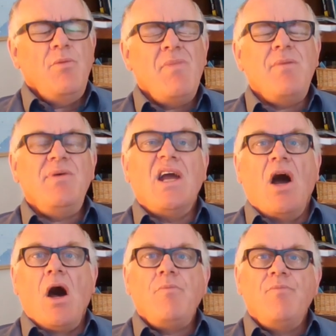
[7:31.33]
But maybe they
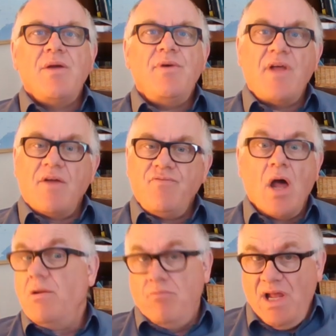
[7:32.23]
are, maybe they've
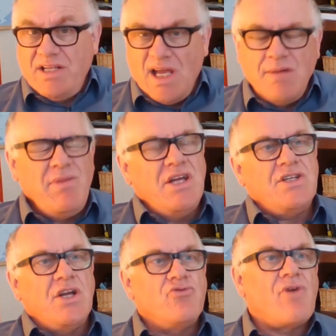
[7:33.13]
done, let's say,
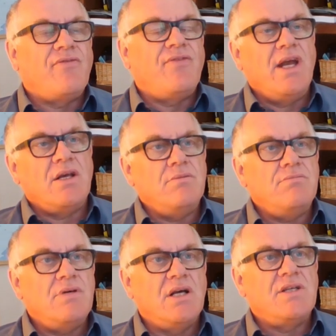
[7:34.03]
meeting traffic,
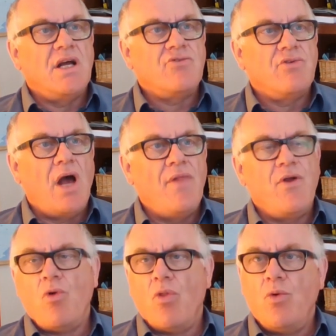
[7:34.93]
etc., and
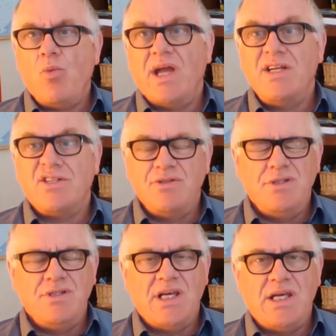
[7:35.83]
they're on the way
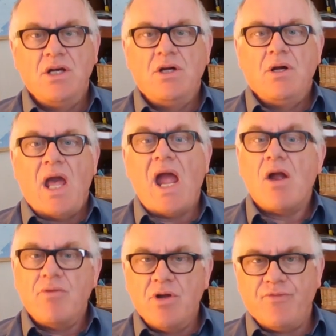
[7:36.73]
to the
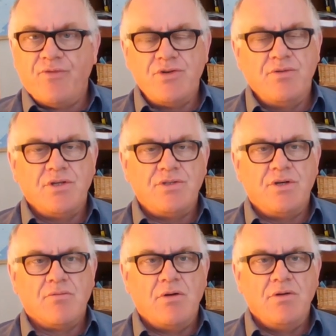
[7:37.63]
area for doing the
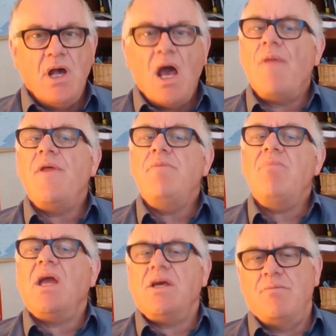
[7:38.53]
turn road and they
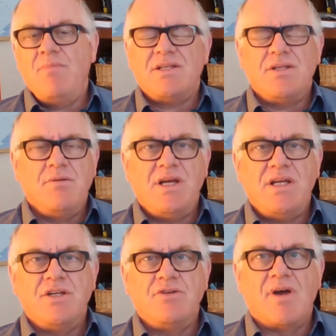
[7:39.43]
make a mess of the
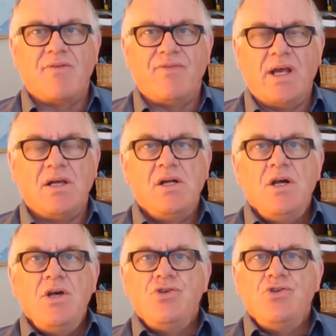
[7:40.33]
meeting traffic.
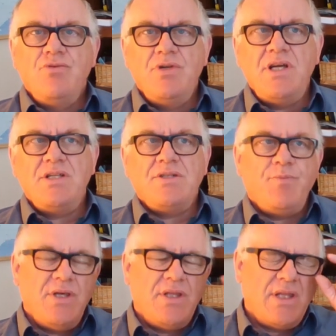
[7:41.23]
You need
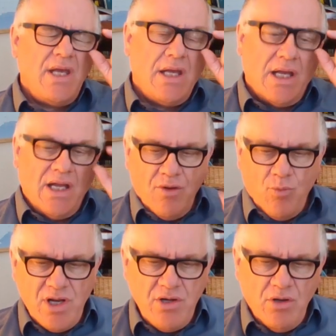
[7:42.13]
to be thinking,
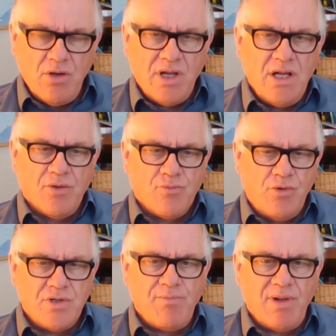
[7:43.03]
when you're looking at the
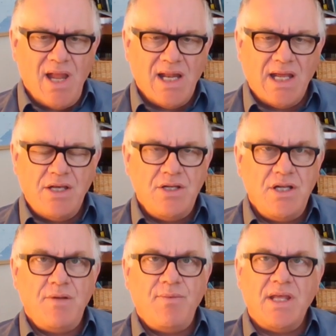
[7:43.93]
route and planning it, you
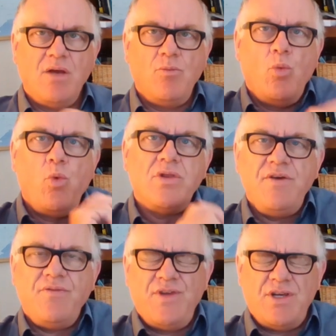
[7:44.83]
need to be thinking, well, what
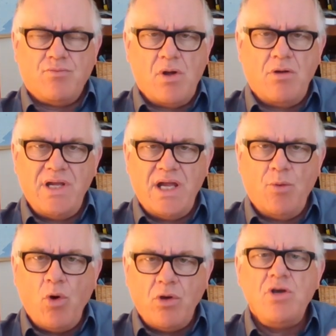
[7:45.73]
if this road here,
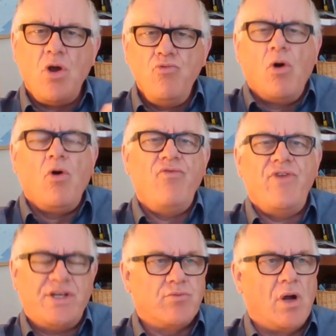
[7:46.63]
what could go wrong on
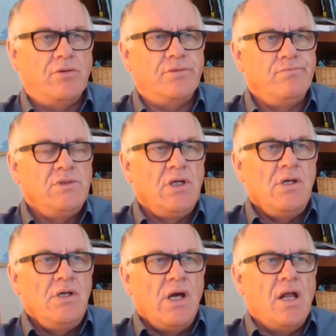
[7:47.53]
this road?
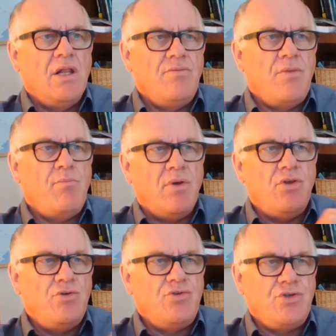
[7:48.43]
And
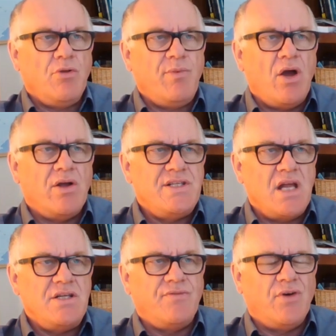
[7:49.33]
you should be
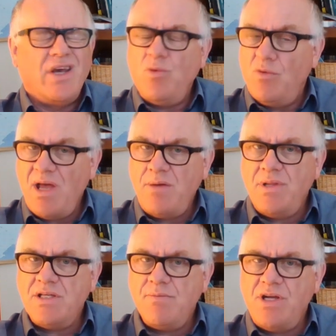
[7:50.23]
identifying, well,
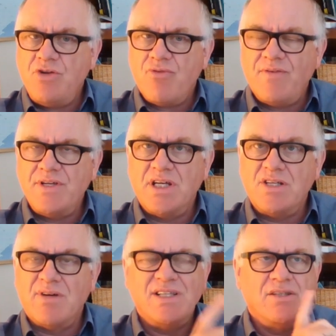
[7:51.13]
maybe there's a meet traffic
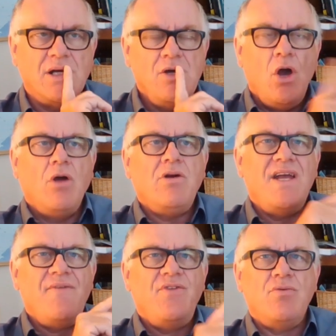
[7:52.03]
situation.
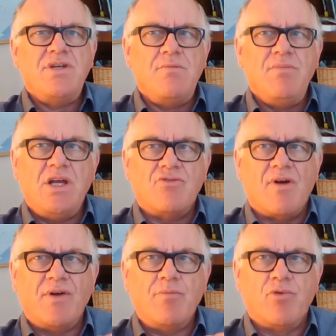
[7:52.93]
Okay, if there is a meet
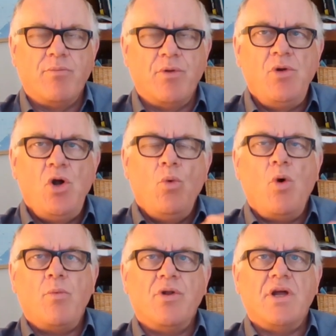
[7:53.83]
traffic problem,
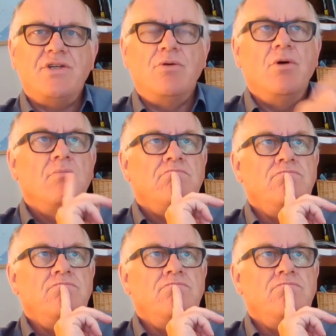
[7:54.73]
what would I do?